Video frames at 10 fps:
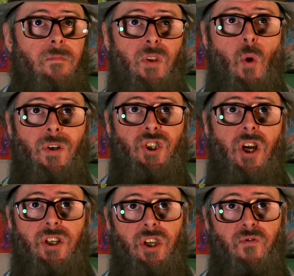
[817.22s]
No one's
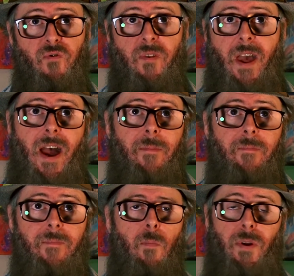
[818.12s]
judging you for that,
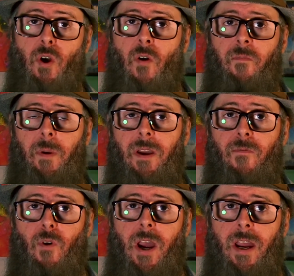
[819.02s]
but don't be
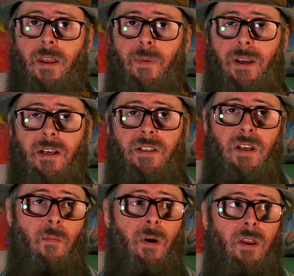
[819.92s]
afraid because
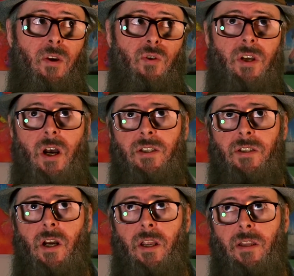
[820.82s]
somebody who saw a
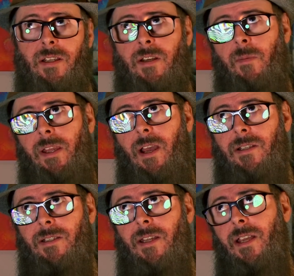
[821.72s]
study that somebody
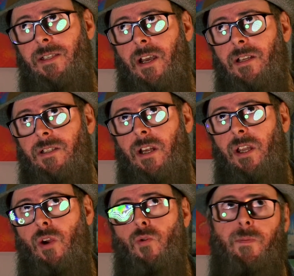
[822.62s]
else said they saw a
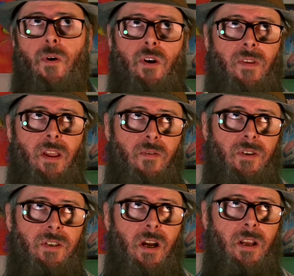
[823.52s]
study who was part of another
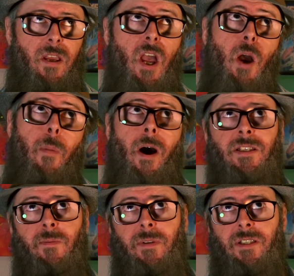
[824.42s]
study,
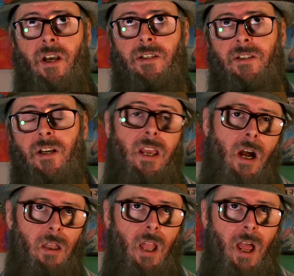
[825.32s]
possibly saw a study
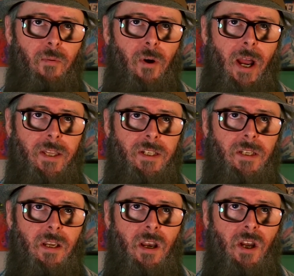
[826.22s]
on lab
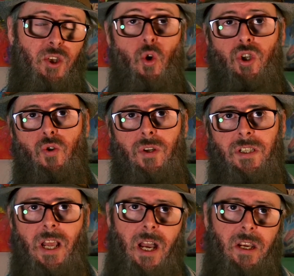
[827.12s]
rats, told you it's
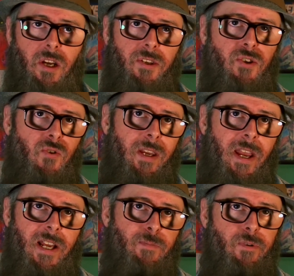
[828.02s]
not good to drink
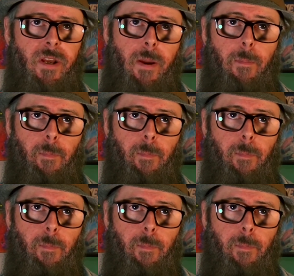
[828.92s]
aspartame.